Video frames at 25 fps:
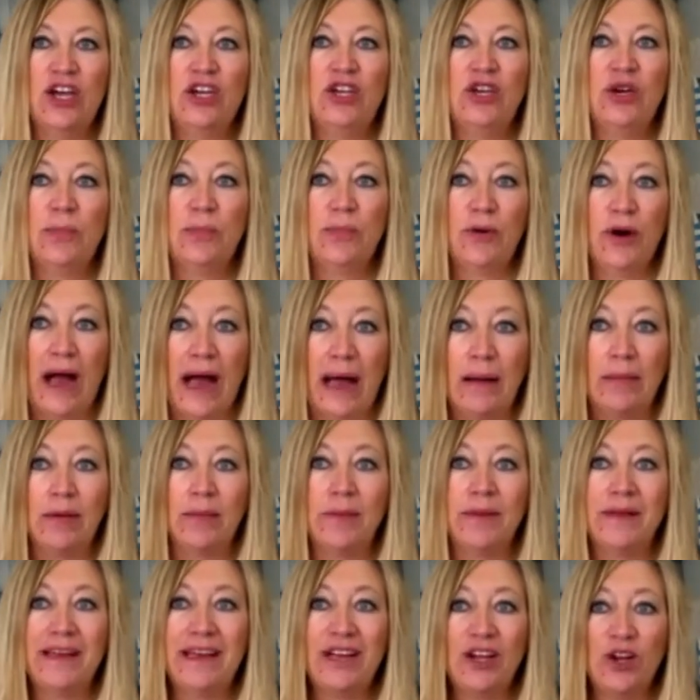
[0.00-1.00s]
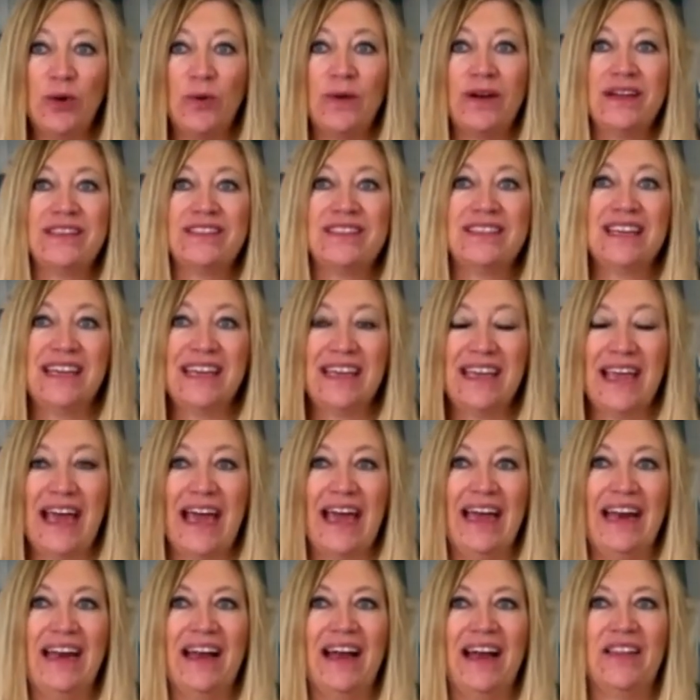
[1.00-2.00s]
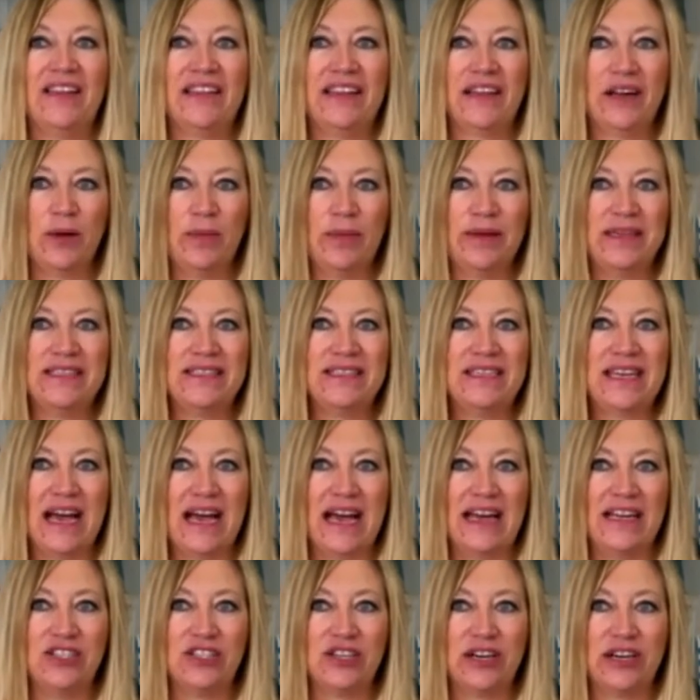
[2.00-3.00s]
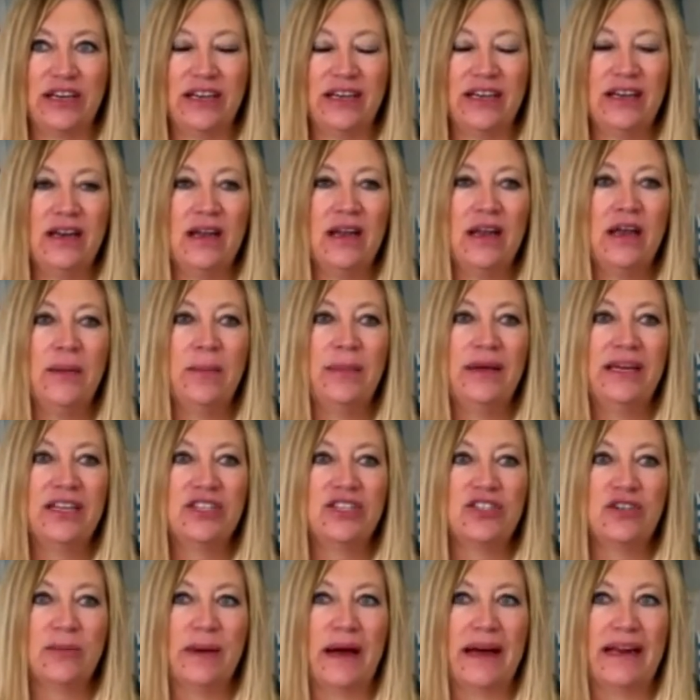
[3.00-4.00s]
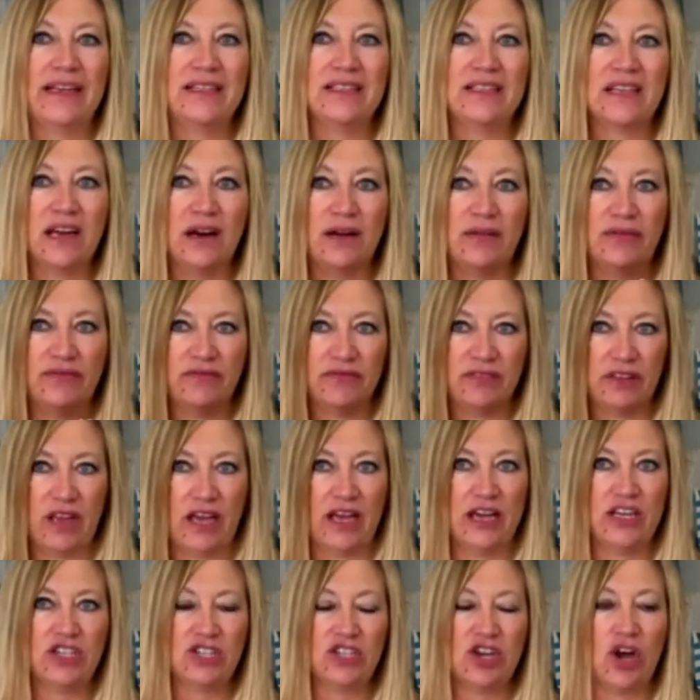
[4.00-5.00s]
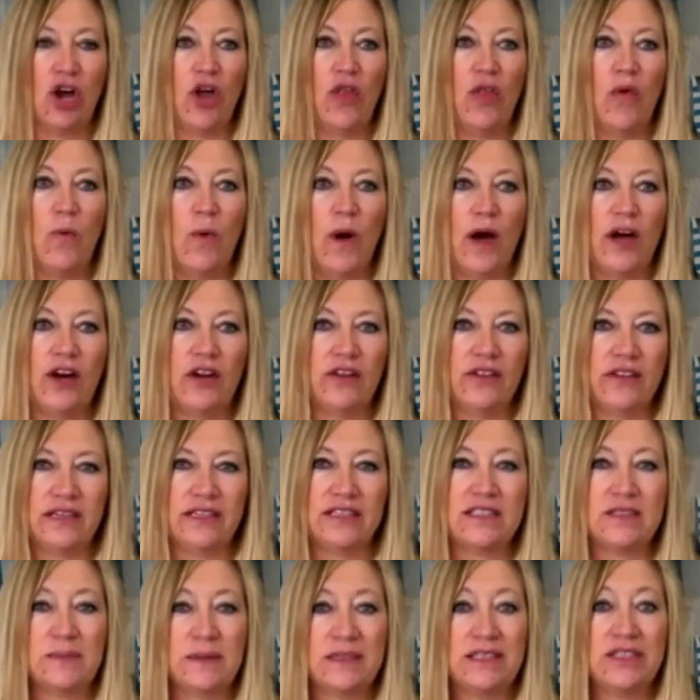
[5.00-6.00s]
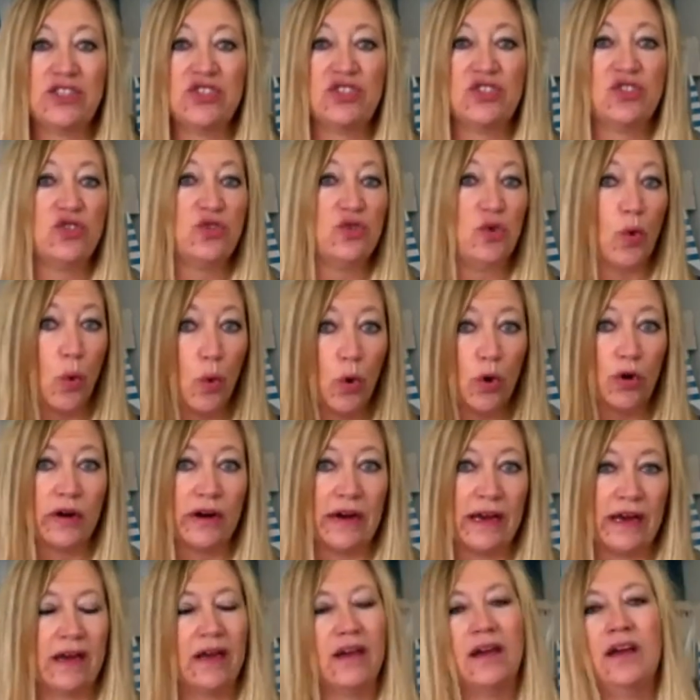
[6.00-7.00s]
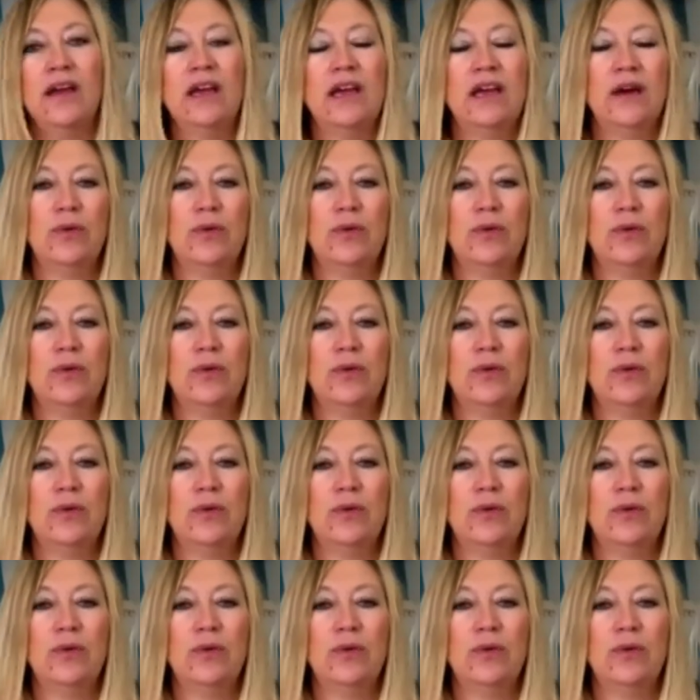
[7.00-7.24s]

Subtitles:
you're probably going to get a little bit dehydrated, because your body's going to flush all the water that it's been storing,